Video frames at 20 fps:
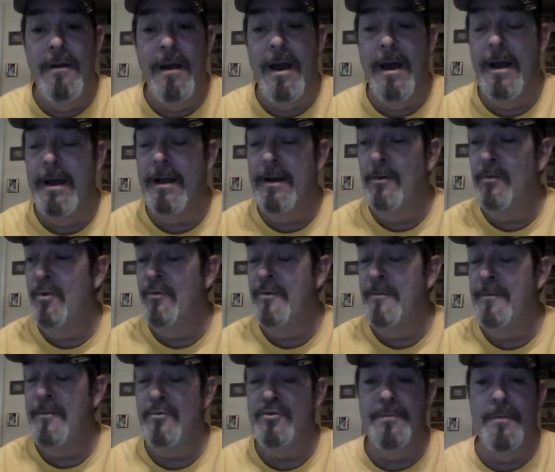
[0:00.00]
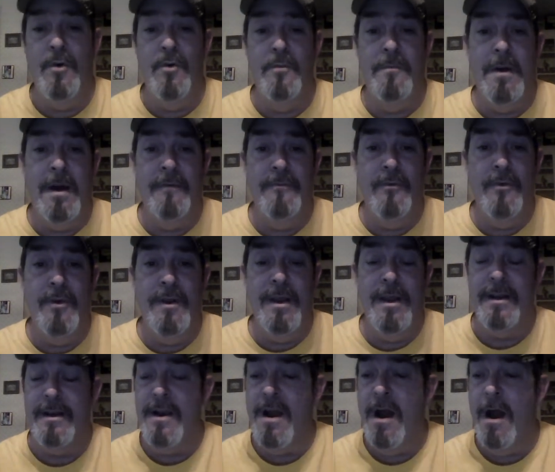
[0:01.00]
I don't know if I'm gonna smoke my
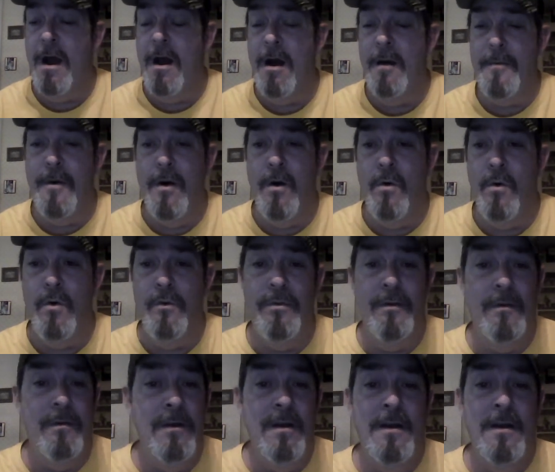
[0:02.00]
freehand cob or